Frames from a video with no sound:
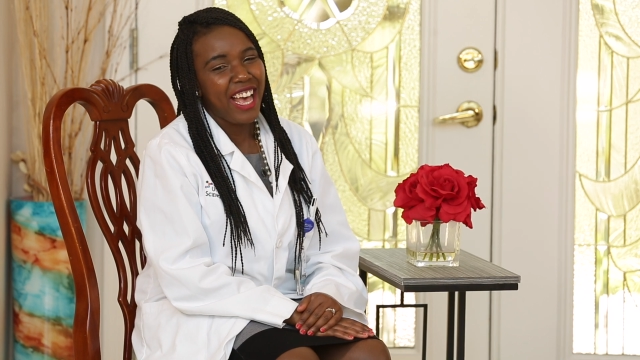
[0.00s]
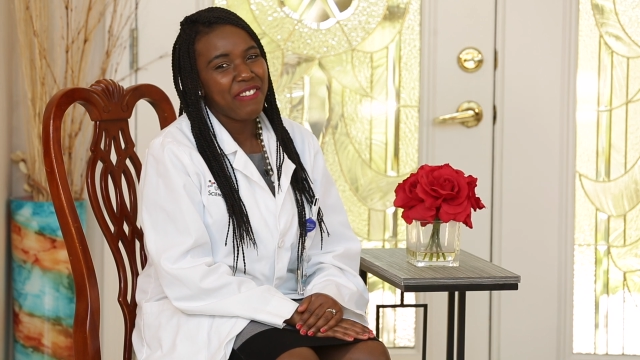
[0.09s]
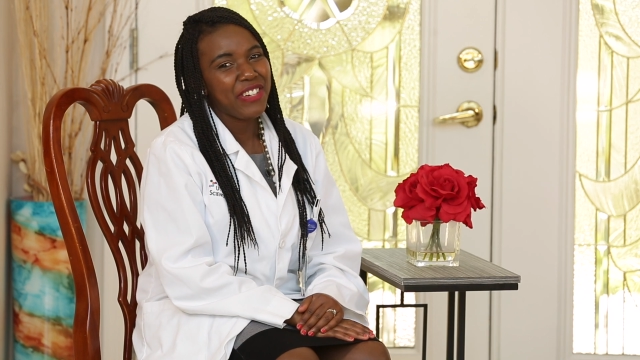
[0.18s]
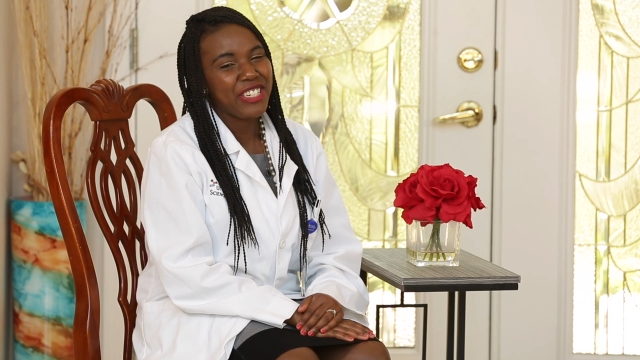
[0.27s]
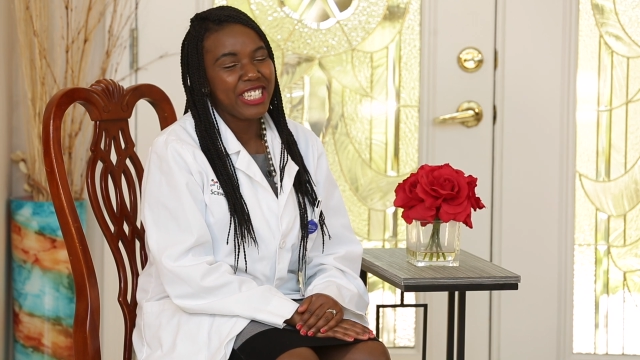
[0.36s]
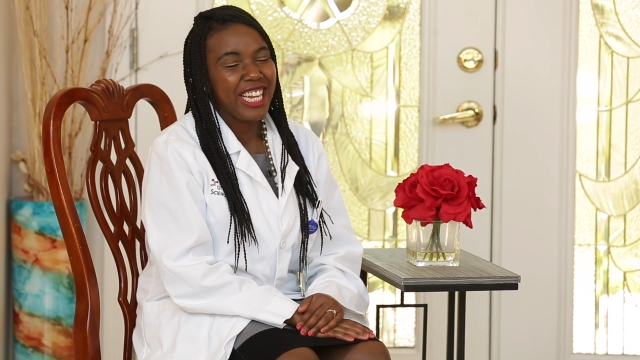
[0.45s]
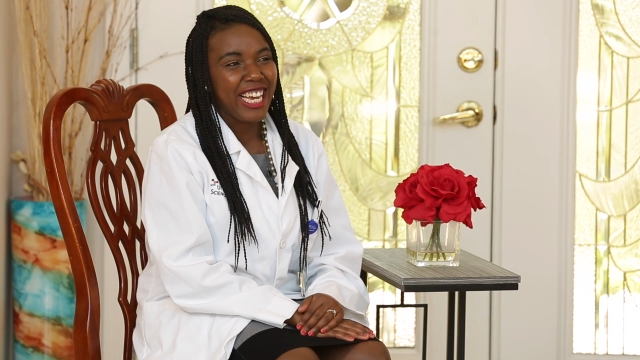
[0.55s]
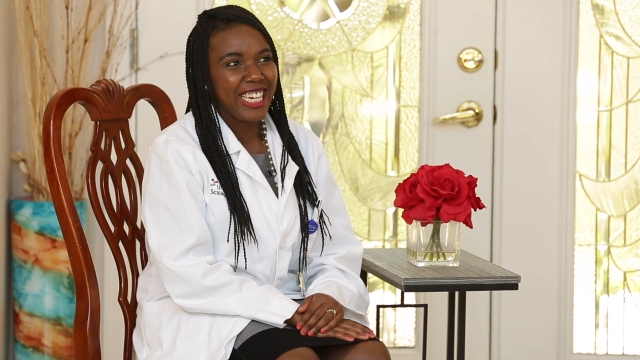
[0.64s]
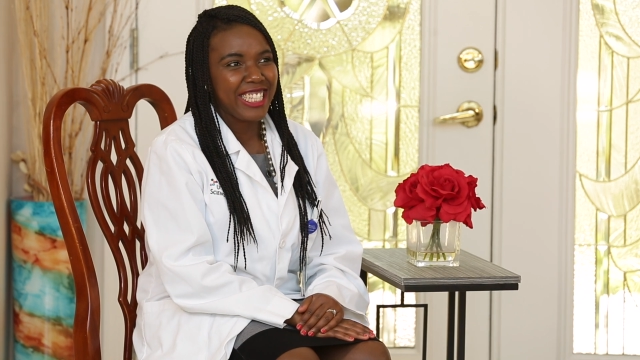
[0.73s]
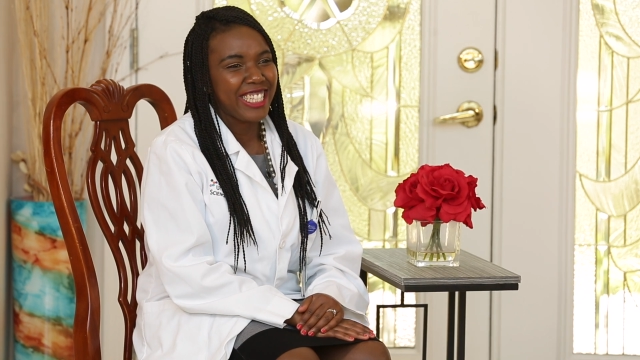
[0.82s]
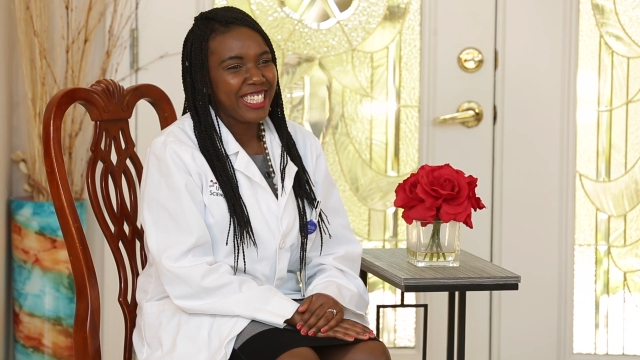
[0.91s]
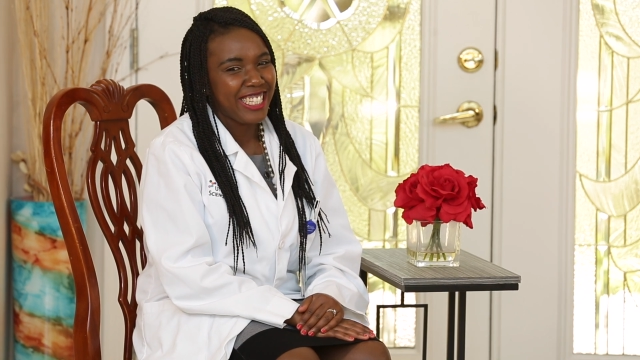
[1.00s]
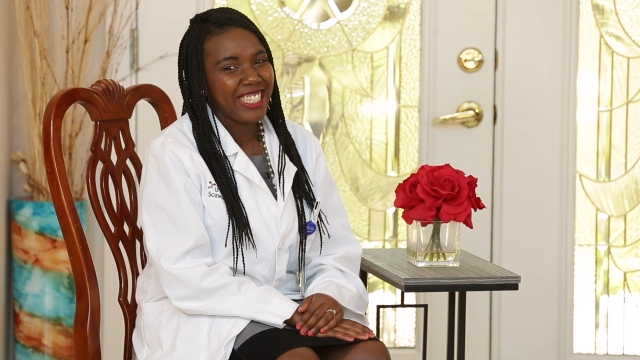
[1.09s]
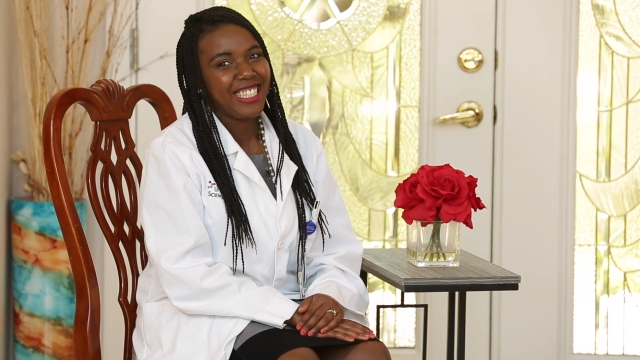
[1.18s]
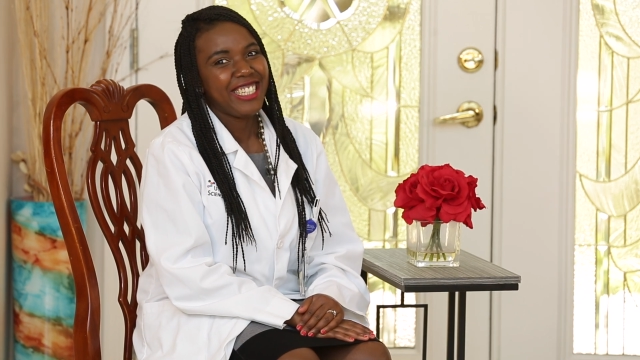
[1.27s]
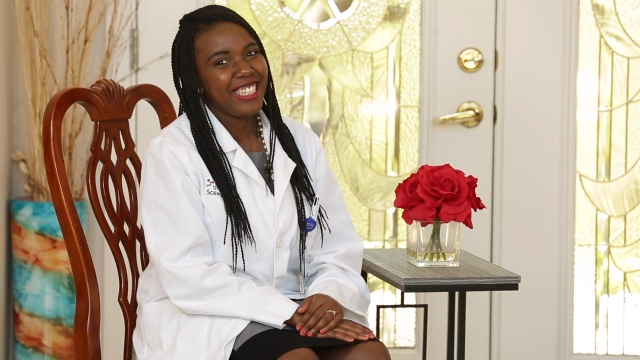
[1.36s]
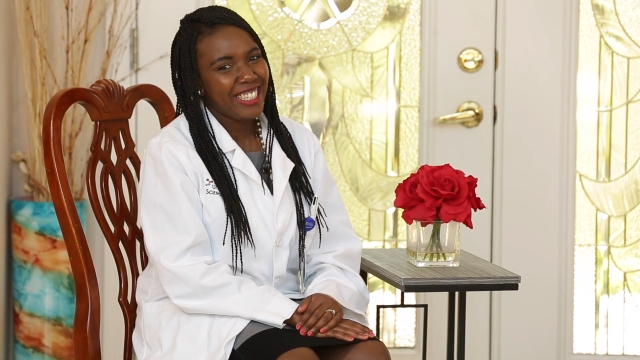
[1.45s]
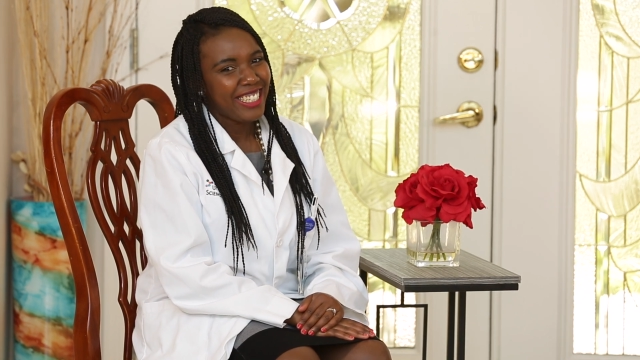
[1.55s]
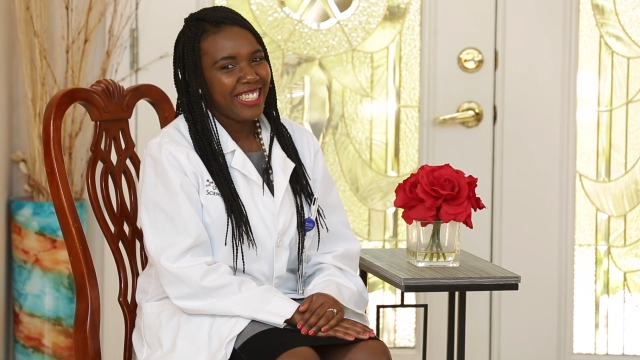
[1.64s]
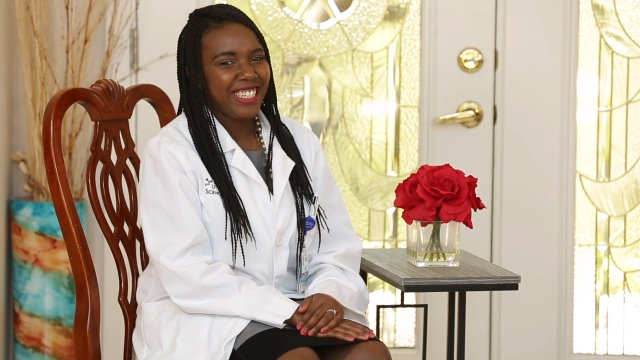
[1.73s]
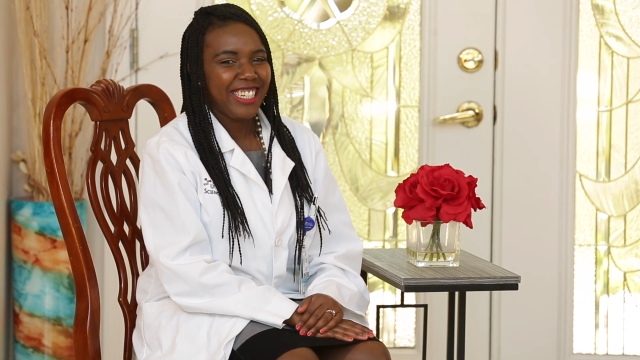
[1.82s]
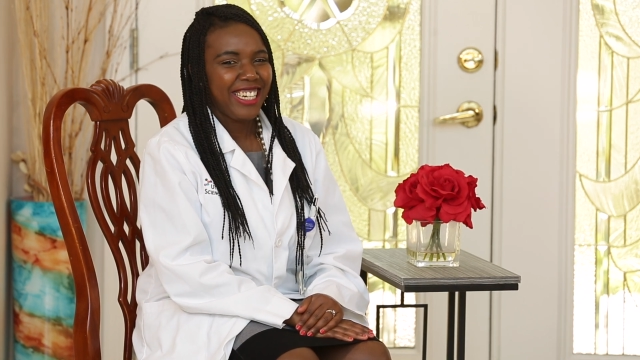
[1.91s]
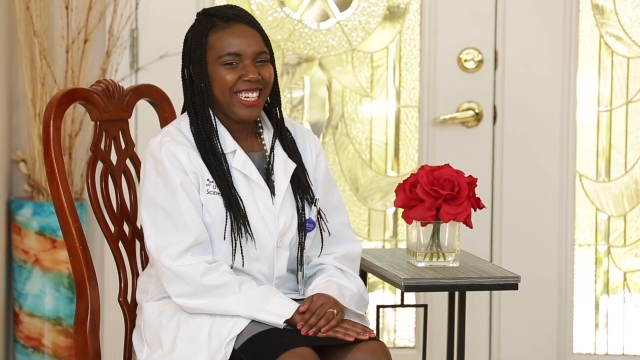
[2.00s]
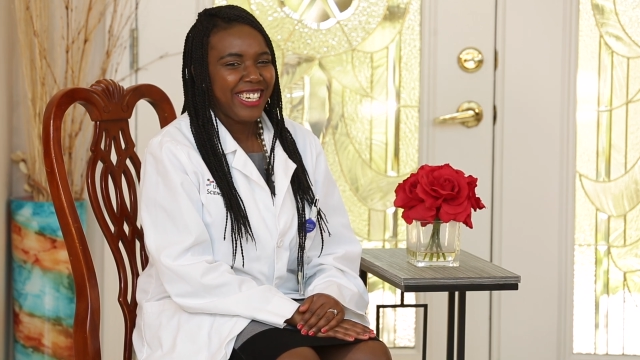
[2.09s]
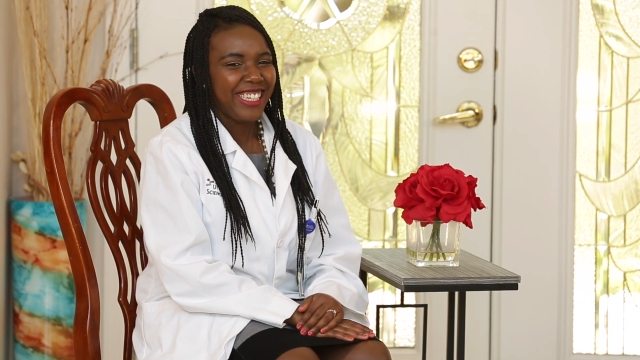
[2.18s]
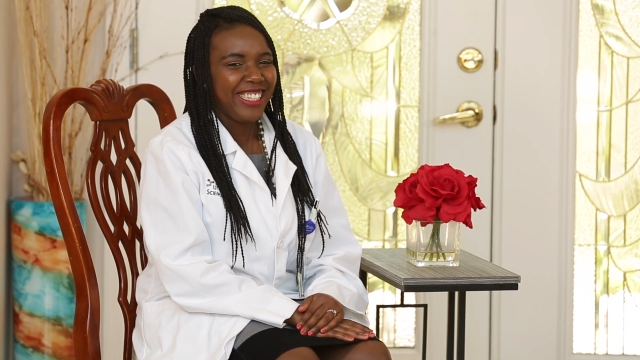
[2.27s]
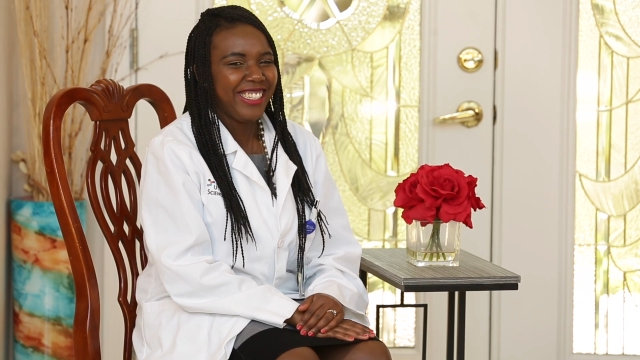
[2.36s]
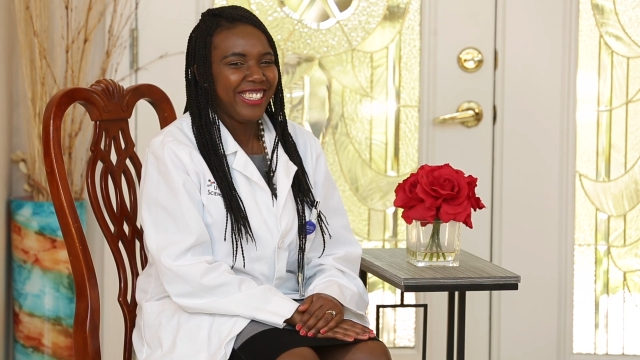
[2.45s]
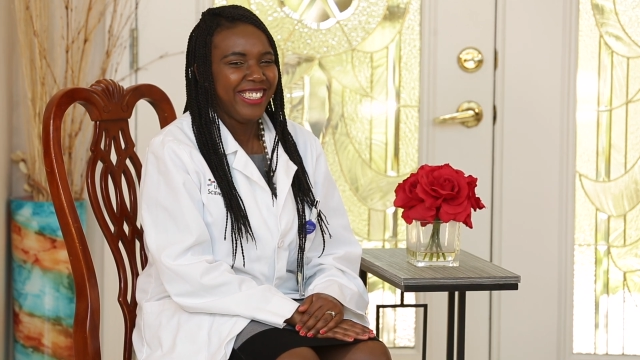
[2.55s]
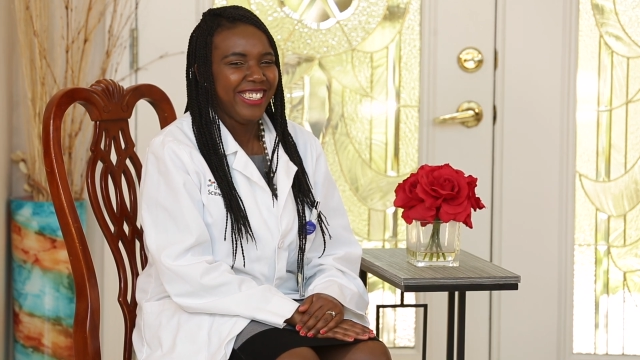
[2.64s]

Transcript: Have your snacks. Yeah.